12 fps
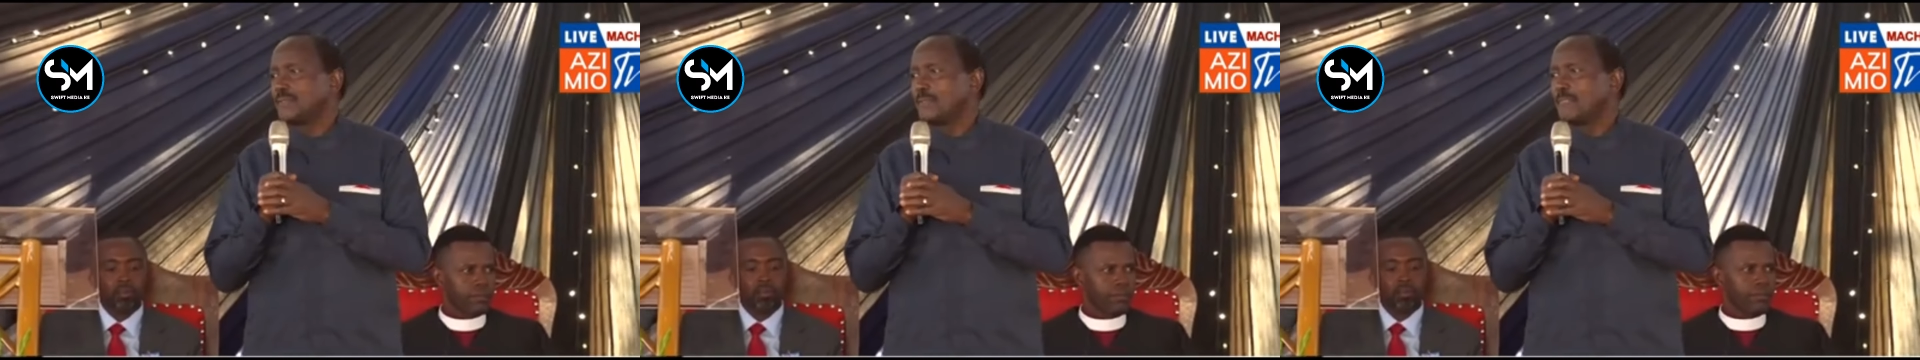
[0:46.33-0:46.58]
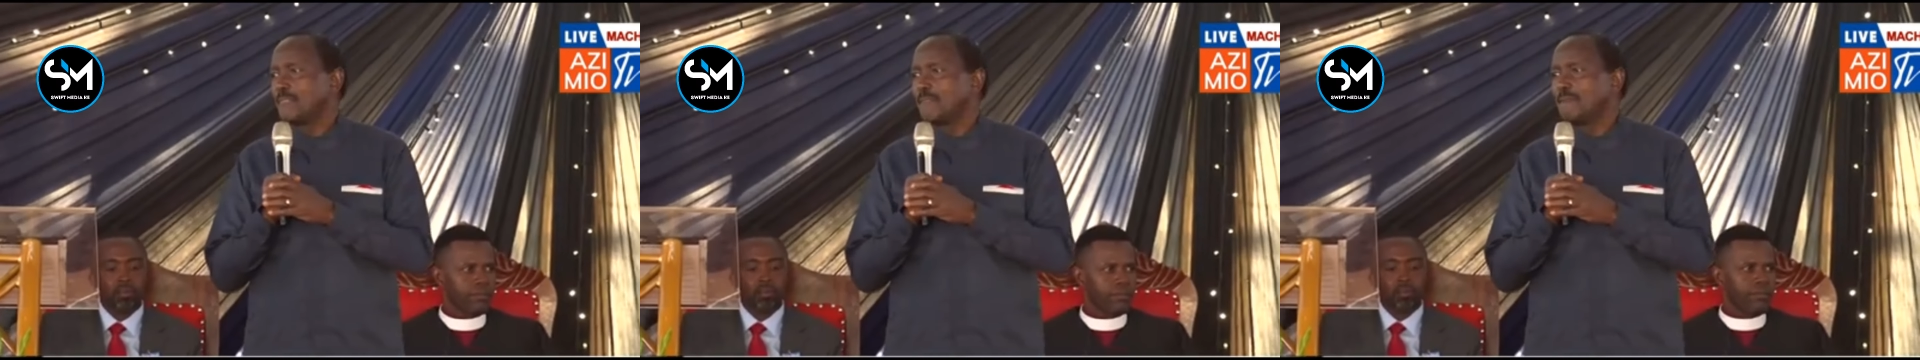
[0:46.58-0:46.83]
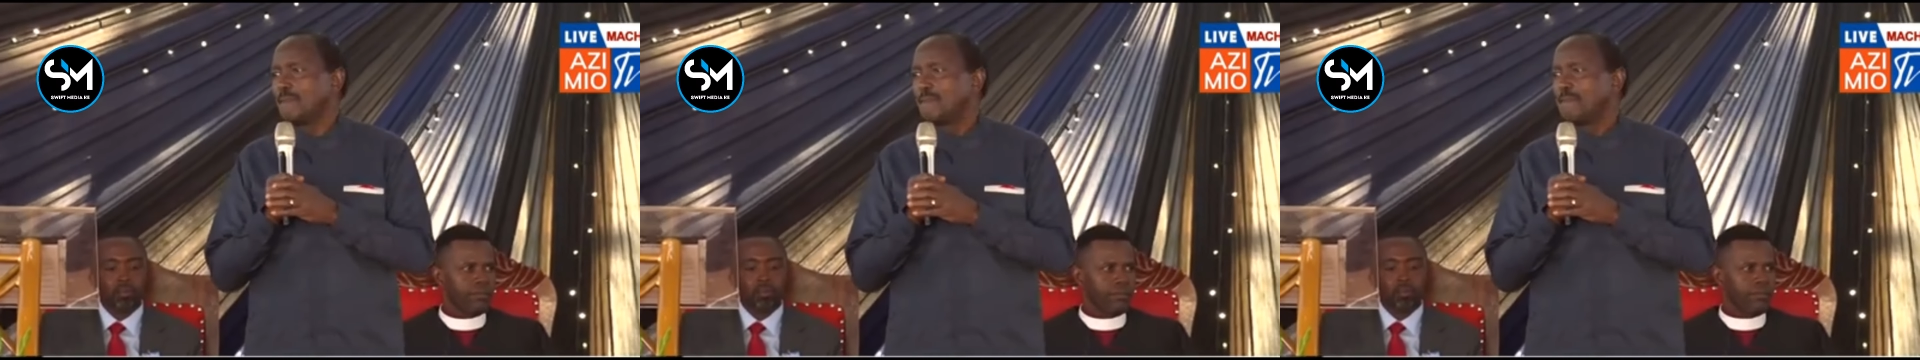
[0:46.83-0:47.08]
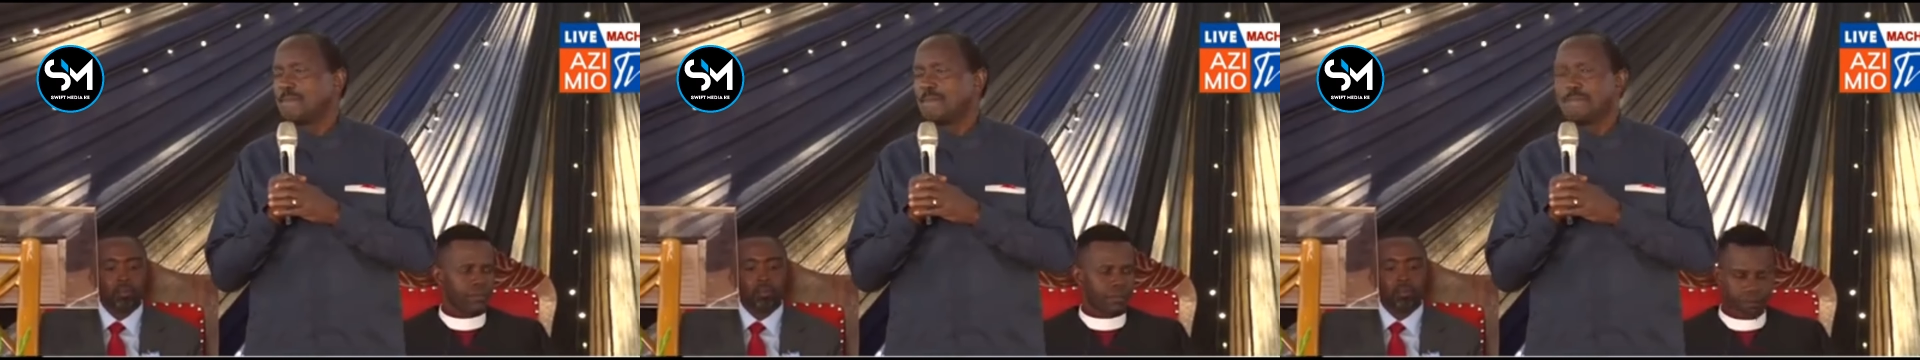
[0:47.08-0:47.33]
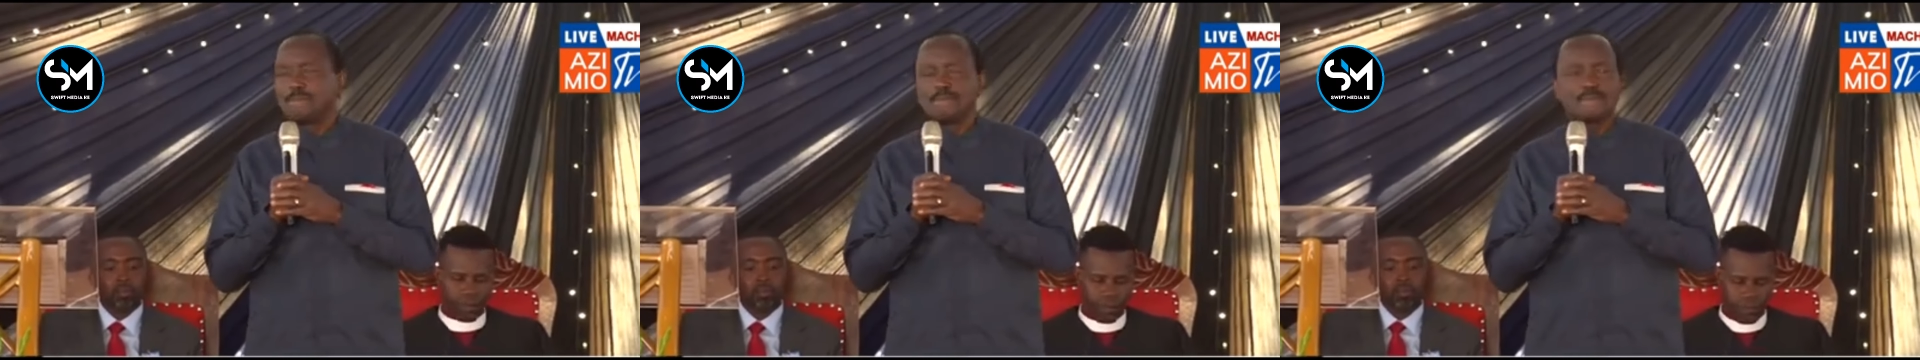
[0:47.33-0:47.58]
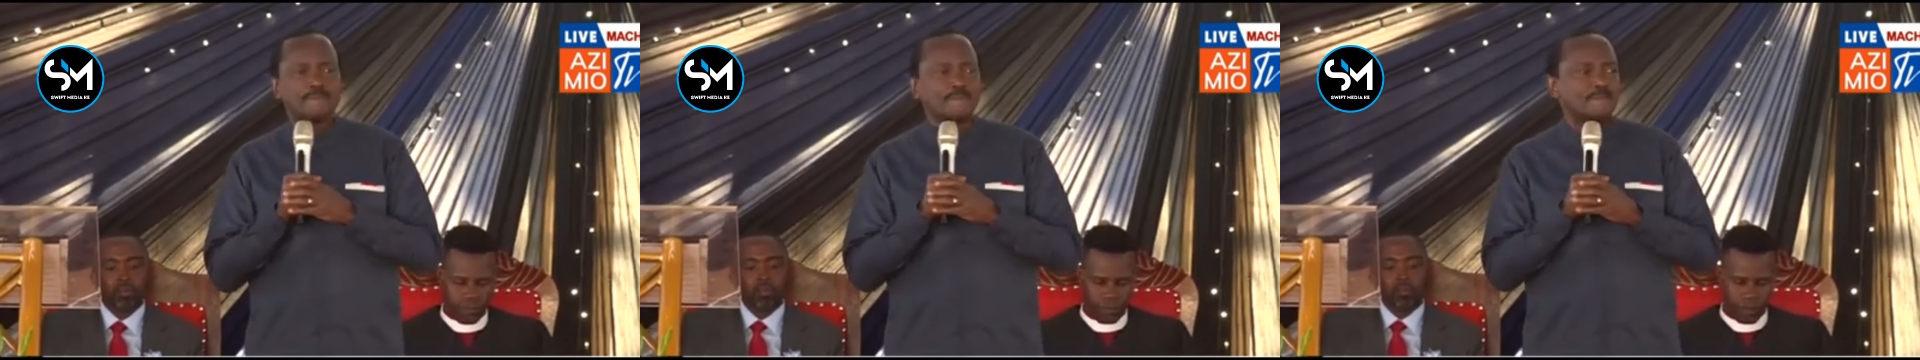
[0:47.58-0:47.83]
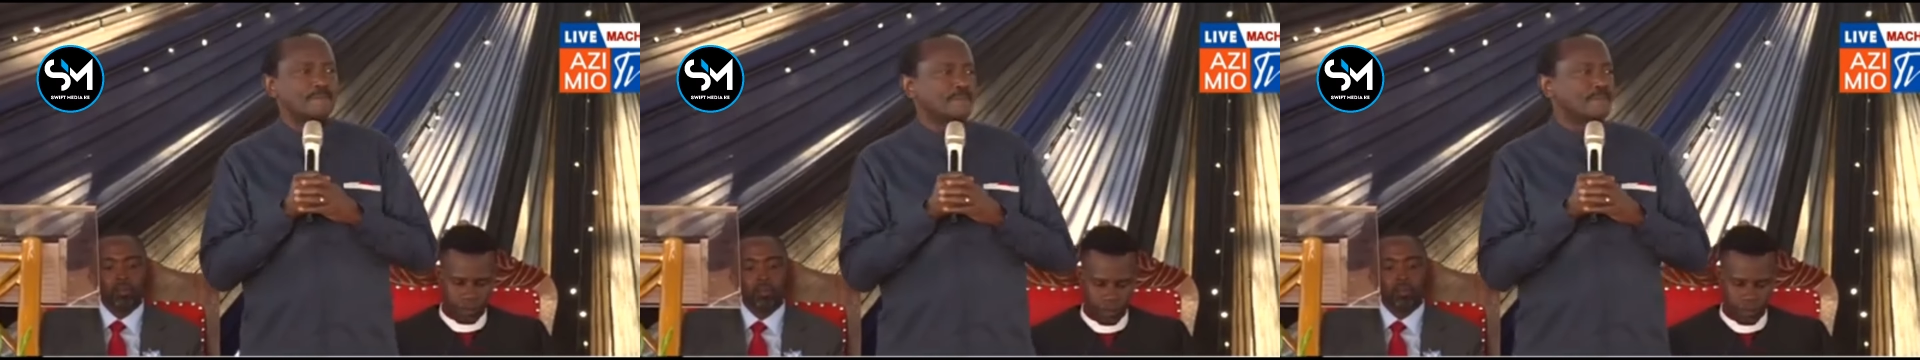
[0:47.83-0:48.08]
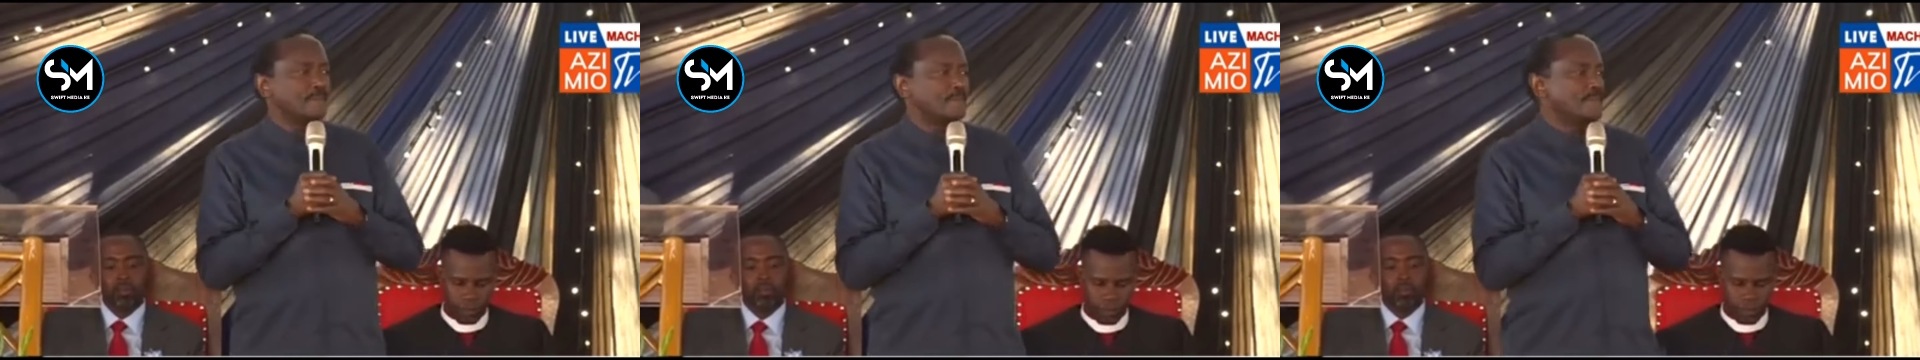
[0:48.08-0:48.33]

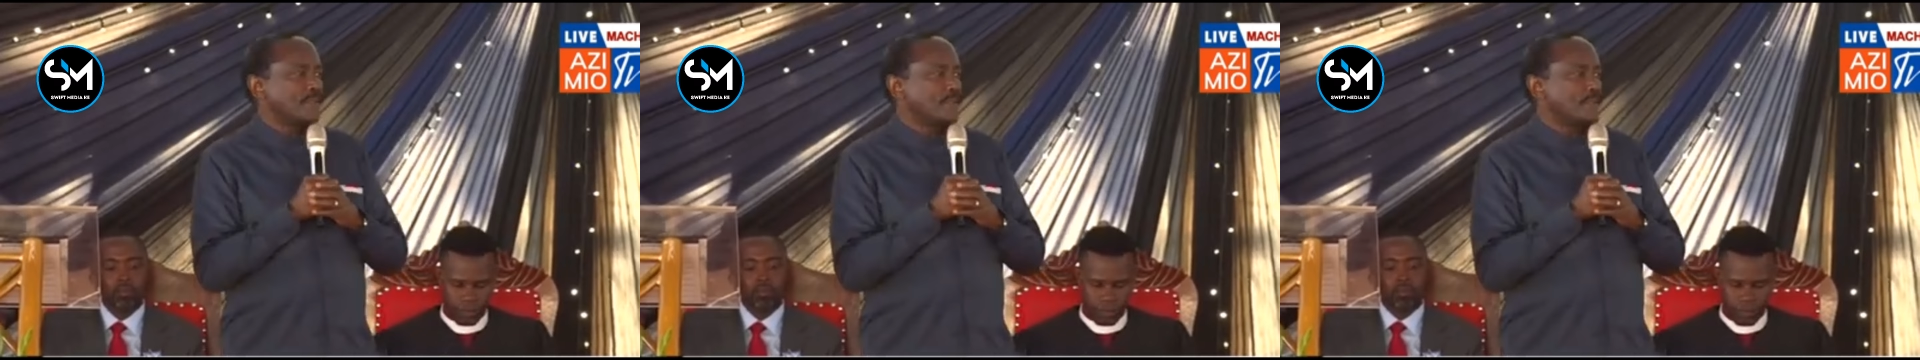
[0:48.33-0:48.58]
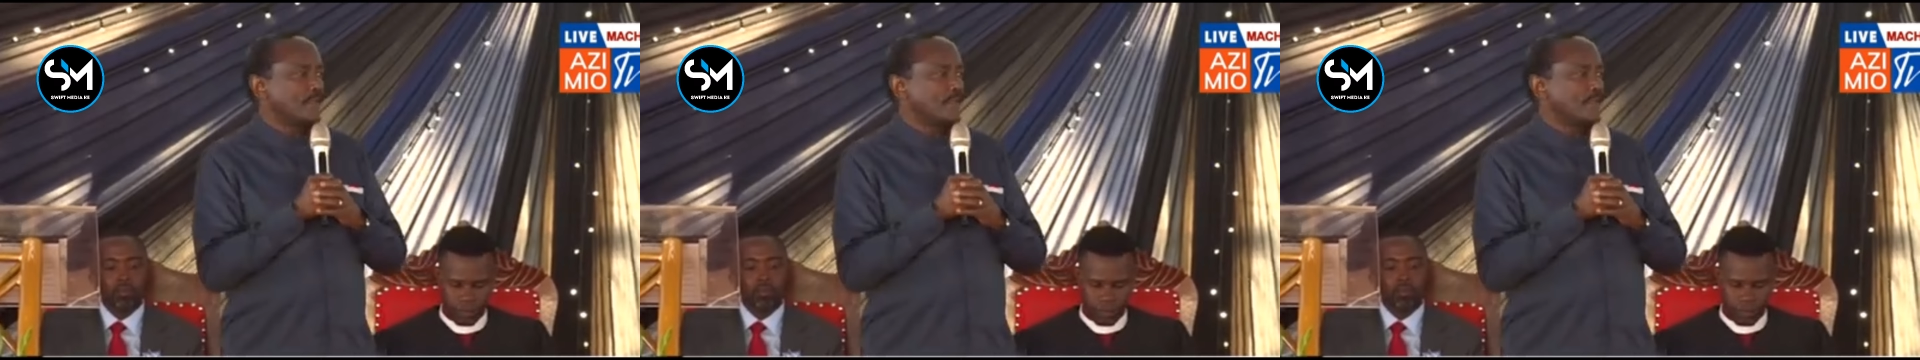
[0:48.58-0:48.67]
(no one is talking)